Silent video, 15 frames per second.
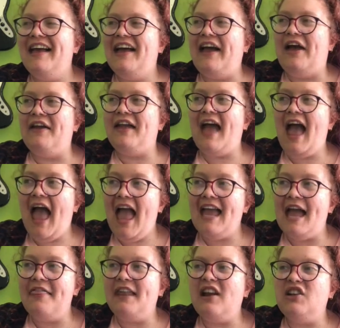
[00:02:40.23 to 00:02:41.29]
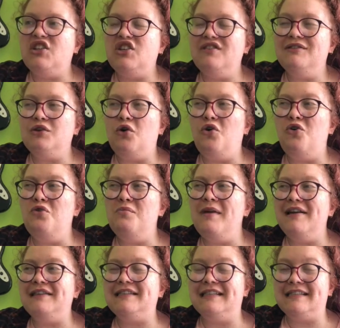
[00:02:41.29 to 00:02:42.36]
Okay, and then our tune's
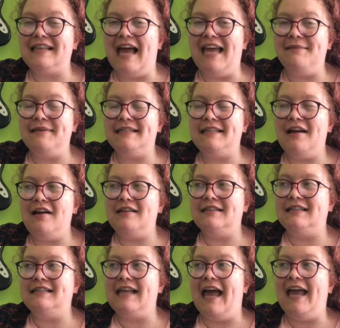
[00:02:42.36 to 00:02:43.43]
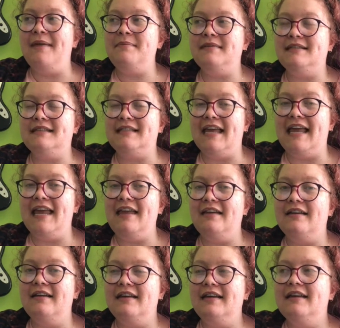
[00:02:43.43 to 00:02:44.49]
almost the same. It starts the same. C,
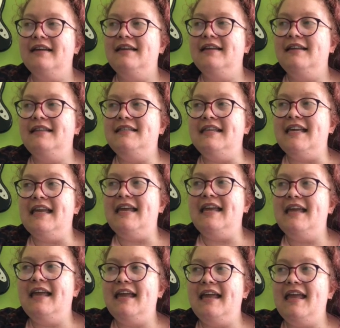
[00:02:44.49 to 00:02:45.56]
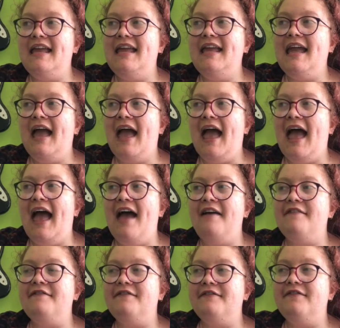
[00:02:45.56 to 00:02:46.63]
D, E, F,
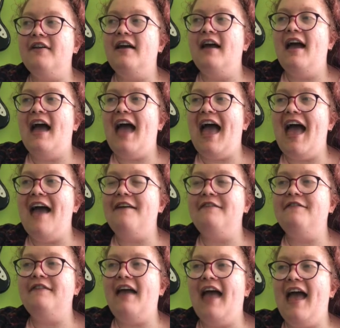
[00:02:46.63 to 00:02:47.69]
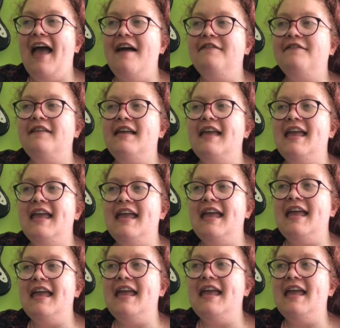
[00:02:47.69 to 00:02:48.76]
F, F,
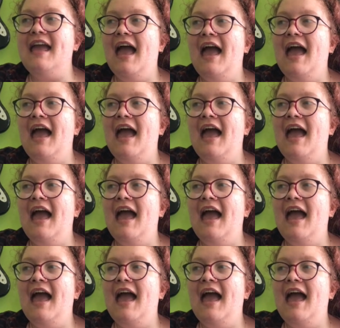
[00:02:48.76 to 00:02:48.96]
E,